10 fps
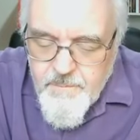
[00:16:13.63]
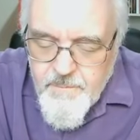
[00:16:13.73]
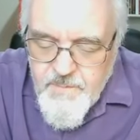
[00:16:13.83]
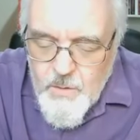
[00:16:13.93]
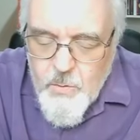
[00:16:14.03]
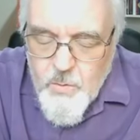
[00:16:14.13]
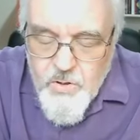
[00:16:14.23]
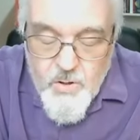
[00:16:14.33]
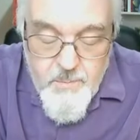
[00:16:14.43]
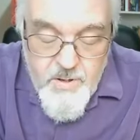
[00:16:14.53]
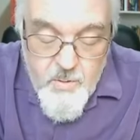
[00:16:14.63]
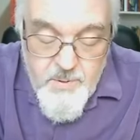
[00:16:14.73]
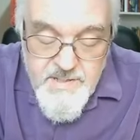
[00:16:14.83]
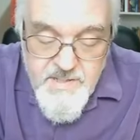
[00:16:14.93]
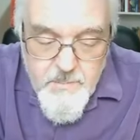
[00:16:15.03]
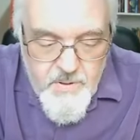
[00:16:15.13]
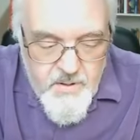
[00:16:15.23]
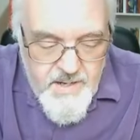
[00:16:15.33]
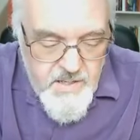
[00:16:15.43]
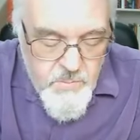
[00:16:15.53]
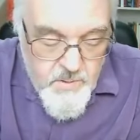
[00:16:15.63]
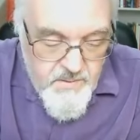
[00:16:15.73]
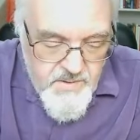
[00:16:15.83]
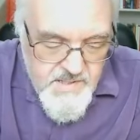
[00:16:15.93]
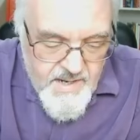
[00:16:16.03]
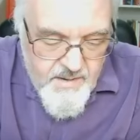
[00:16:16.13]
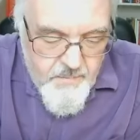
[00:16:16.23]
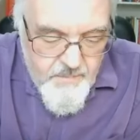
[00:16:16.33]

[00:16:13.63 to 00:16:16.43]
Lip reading: Though, Lord God, may your blessing be on each one of us now,